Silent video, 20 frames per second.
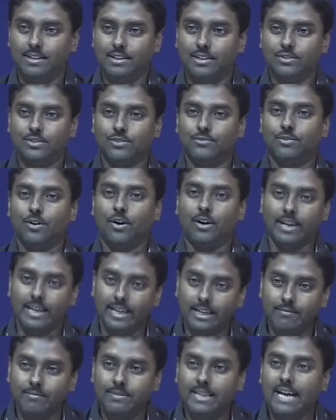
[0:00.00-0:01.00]
So, for
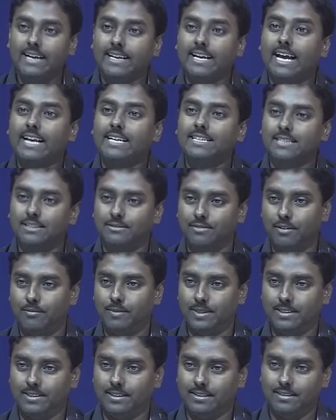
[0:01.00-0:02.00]
him that carries
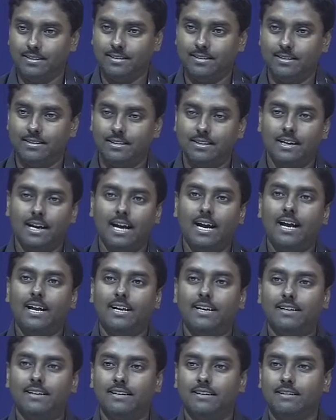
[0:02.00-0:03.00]
information,
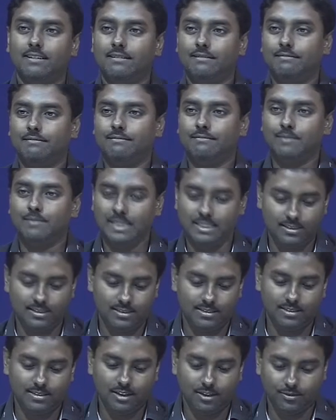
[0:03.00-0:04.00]
and
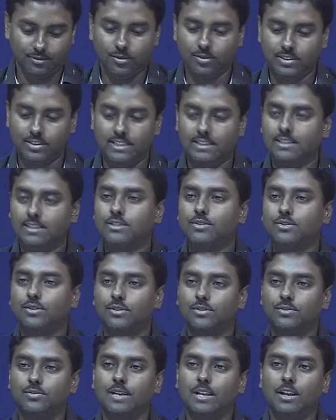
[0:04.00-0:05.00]
means of course, in this
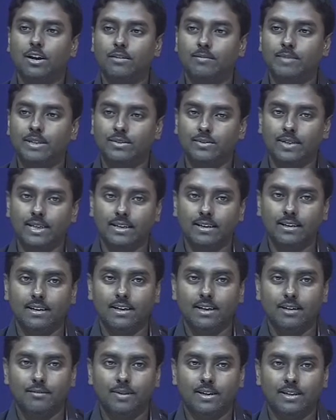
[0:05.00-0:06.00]
course we will not be doing,
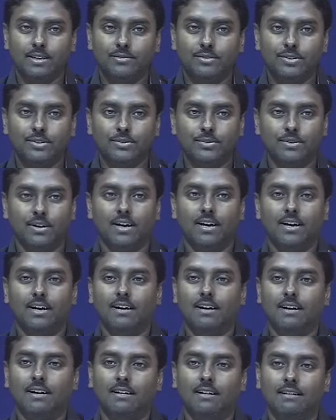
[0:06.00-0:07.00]
but if you
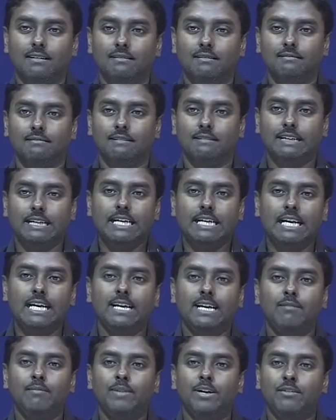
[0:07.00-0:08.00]
read
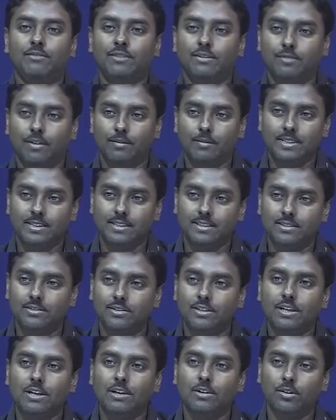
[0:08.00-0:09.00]
little bit of information
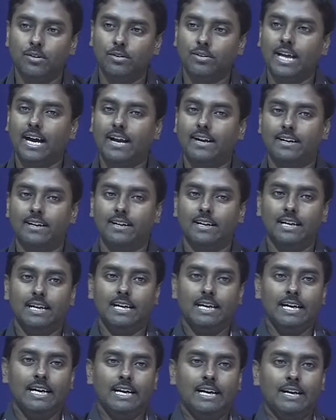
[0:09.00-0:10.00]
theory, you will know that
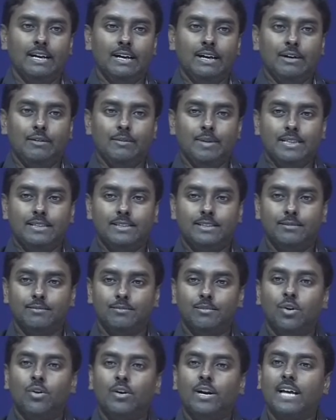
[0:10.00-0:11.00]
means
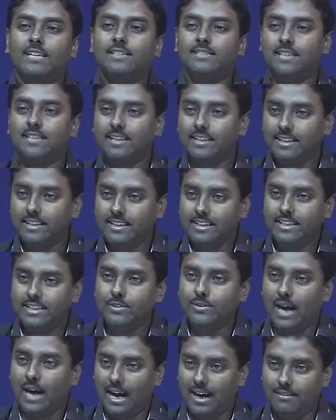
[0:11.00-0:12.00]
more uncertainty
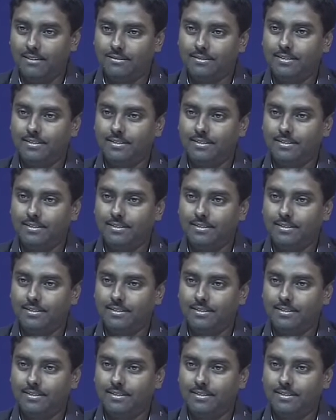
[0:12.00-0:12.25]
you have